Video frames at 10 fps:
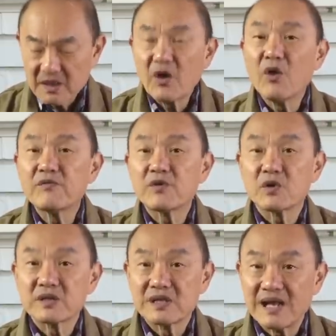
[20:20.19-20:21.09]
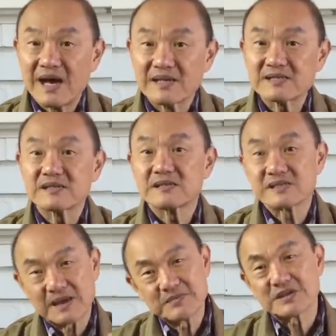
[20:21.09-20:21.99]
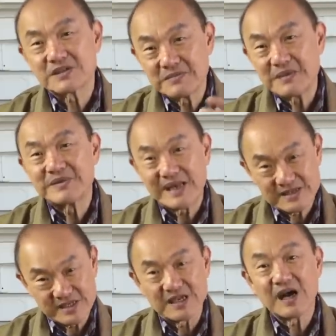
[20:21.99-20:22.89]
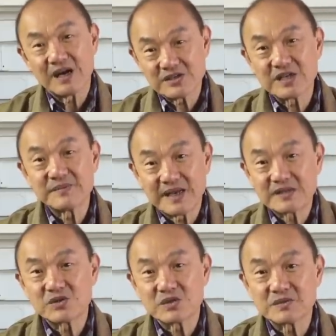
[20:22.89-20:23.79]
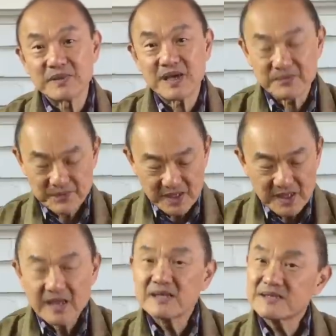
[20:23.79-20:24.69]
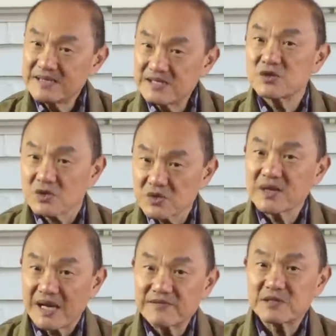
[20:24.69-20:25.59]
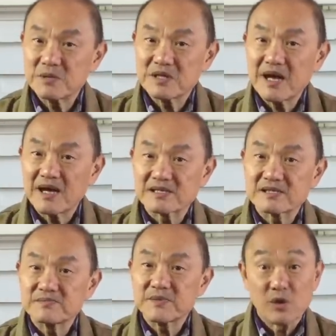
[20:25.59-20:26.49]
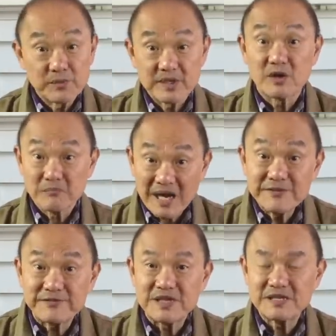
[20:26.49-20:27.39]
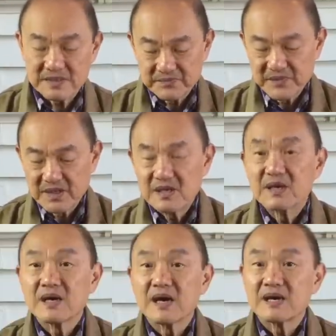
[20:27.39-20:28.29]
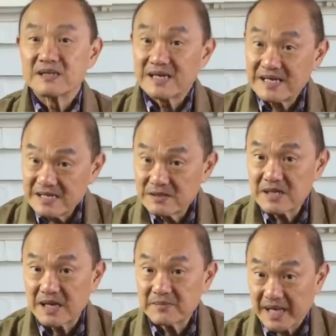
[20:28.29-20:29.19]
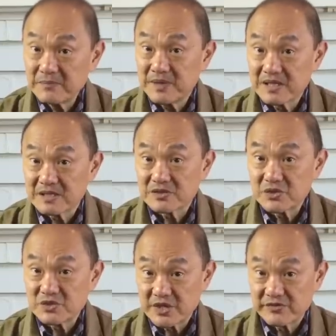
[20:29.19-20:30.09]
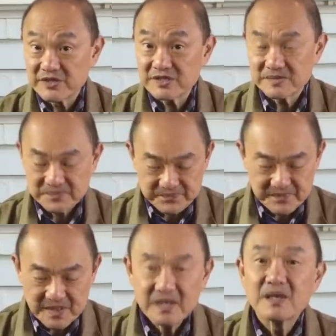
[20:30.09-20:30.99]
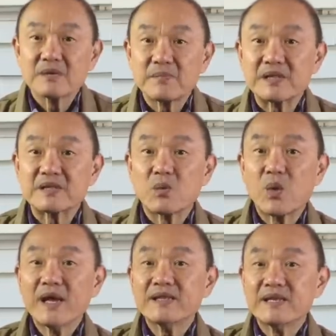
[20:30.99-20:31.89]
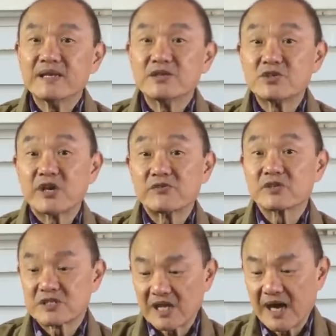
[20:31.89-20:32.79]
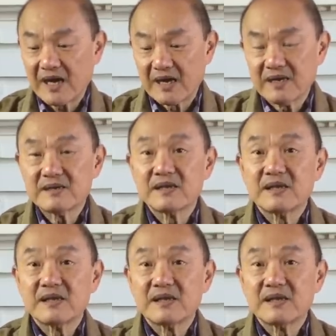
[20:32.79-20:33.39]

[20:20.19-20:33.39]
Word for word: Overall, the last, subject to maybe that cigar shape that I talked about, it's also a comfortable last, albeit on my feet. The heel cup can be a little too generous, but the way the generous tongue